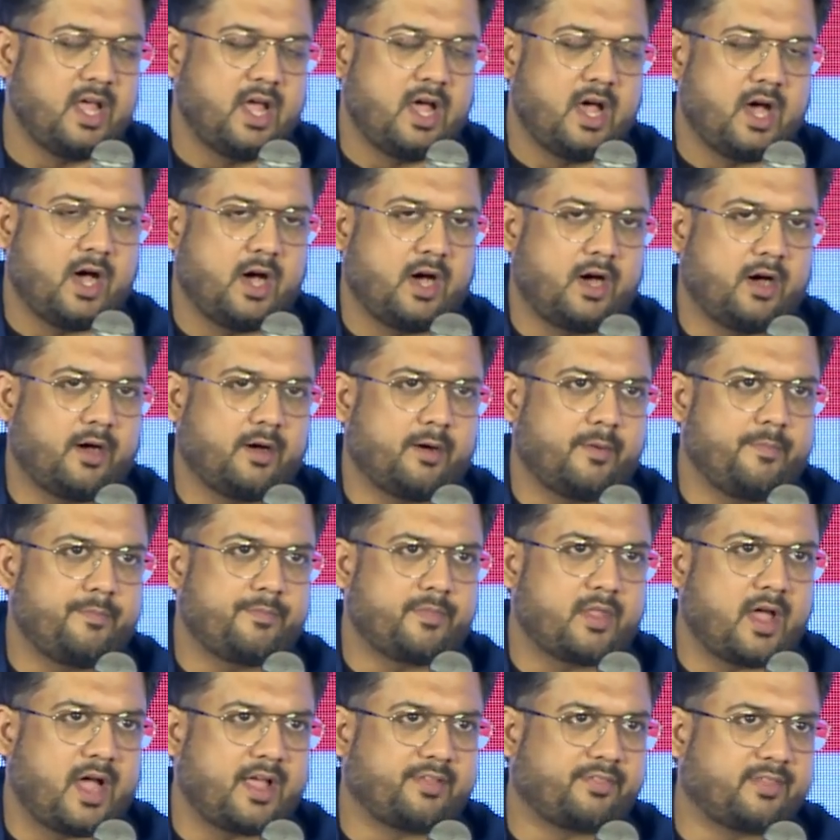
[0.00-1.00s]

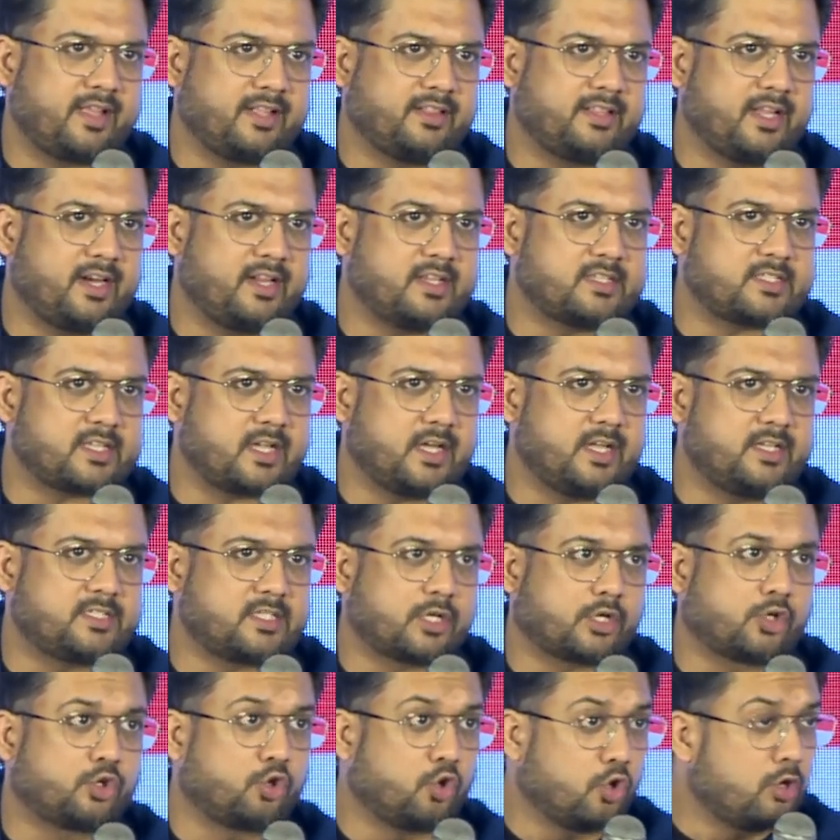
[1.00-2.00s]
I think that it's a
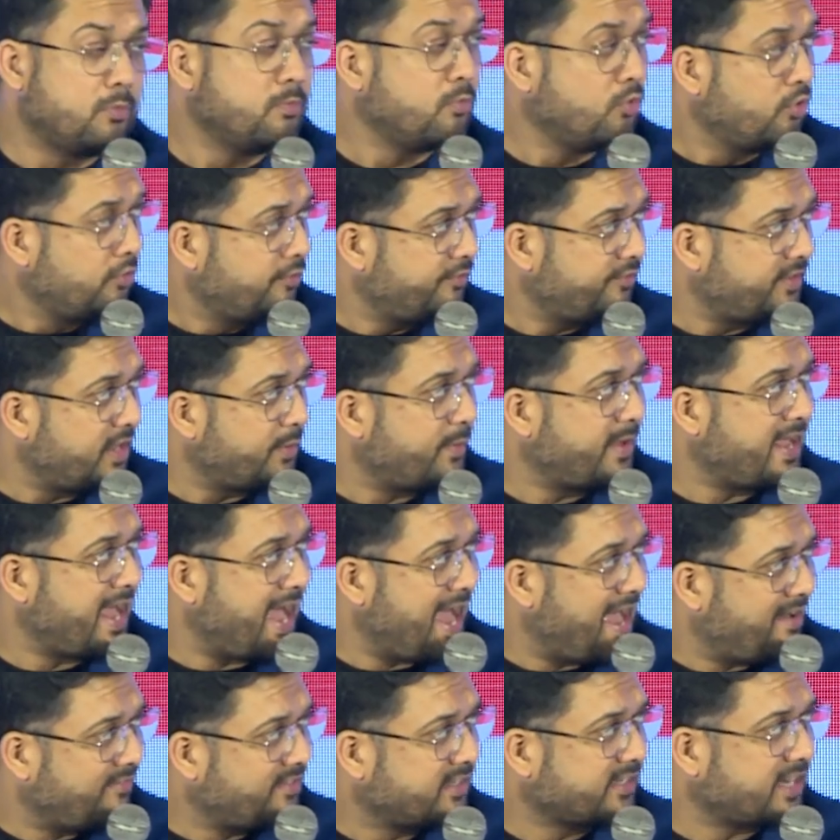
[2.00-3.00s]
good move that we
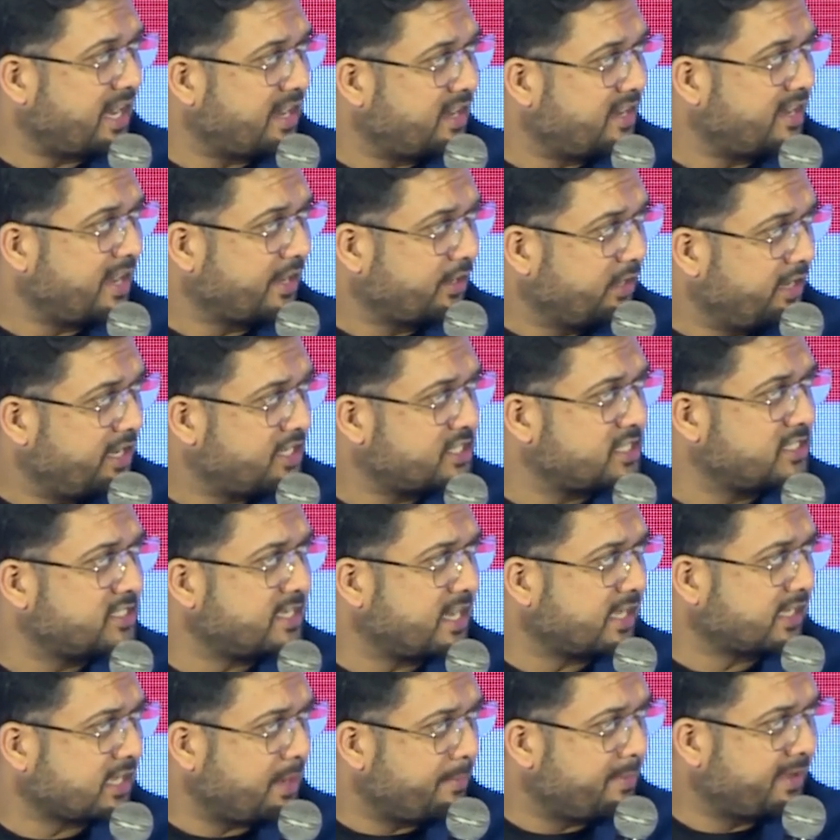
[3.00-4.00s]
have the kind of regulations that
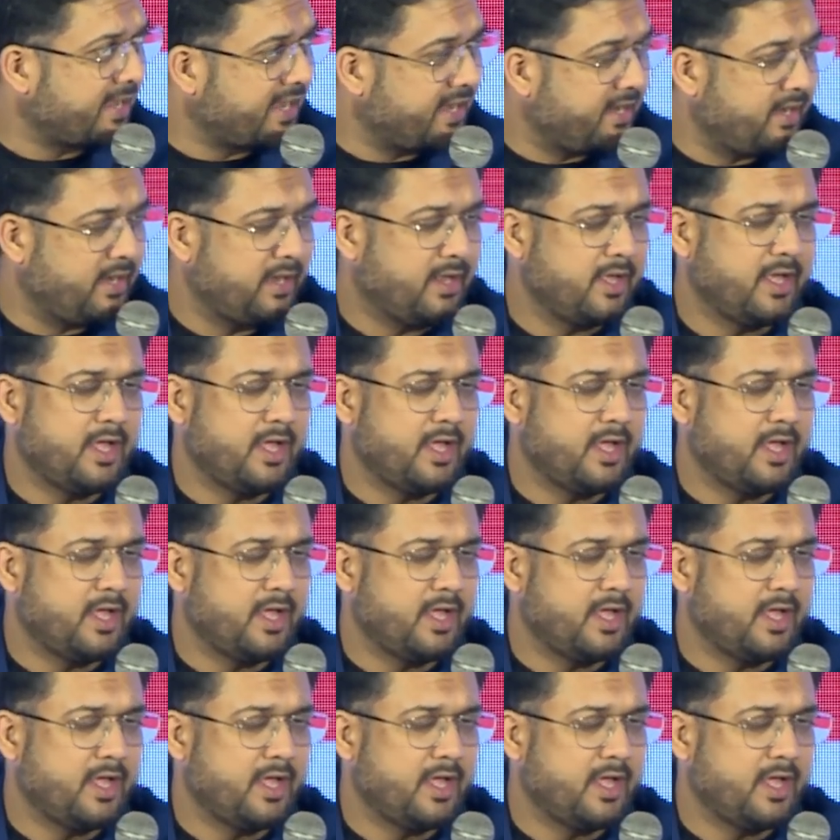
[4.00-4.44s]
are coming in,